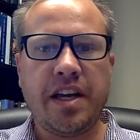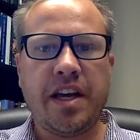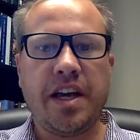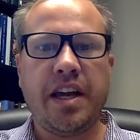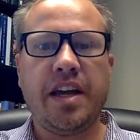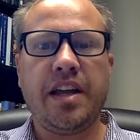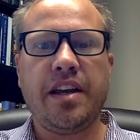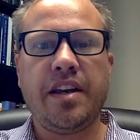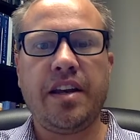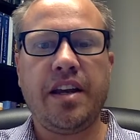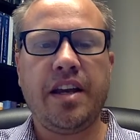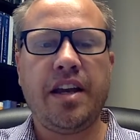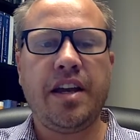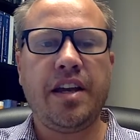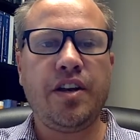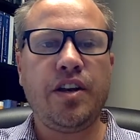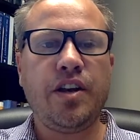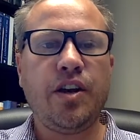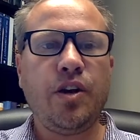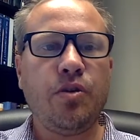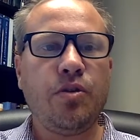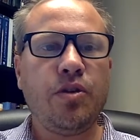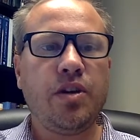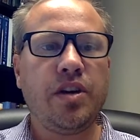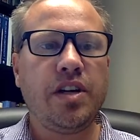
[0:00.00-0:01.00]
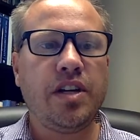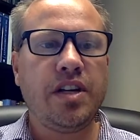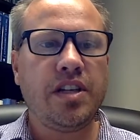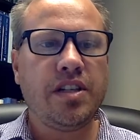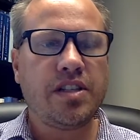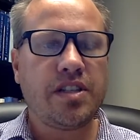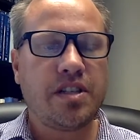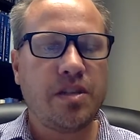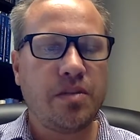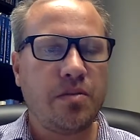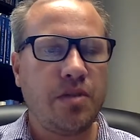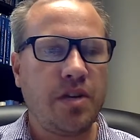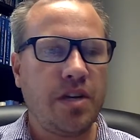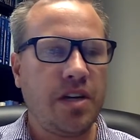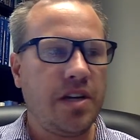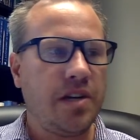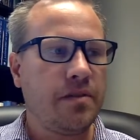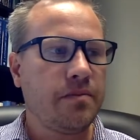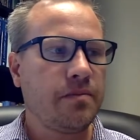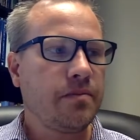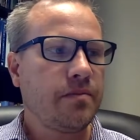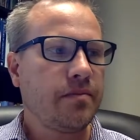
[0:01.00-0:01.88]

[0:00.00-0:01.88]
and no one needs to be,